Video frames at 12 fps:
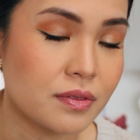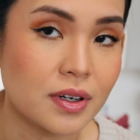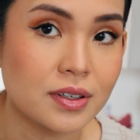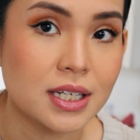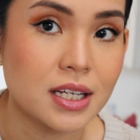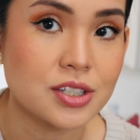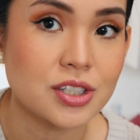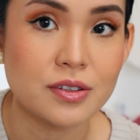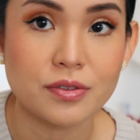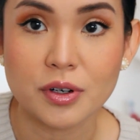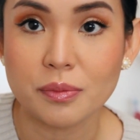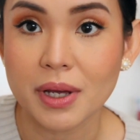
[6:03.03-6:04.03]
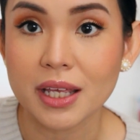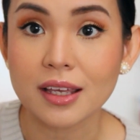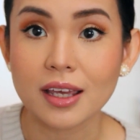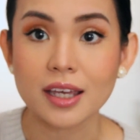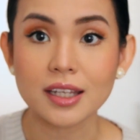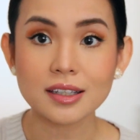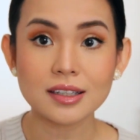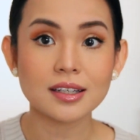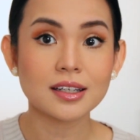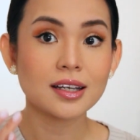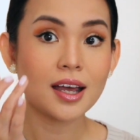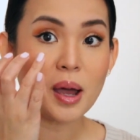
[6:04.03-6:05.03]
foundation for my kit?
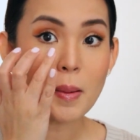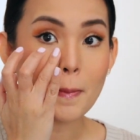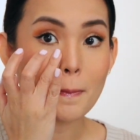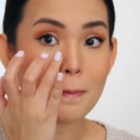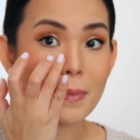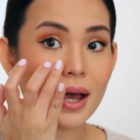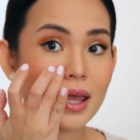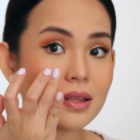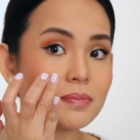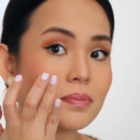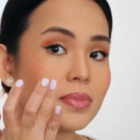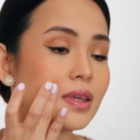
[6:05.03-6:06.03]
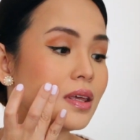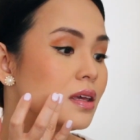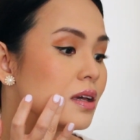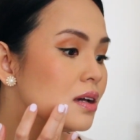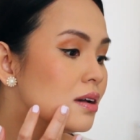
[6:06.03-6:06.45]
Might be.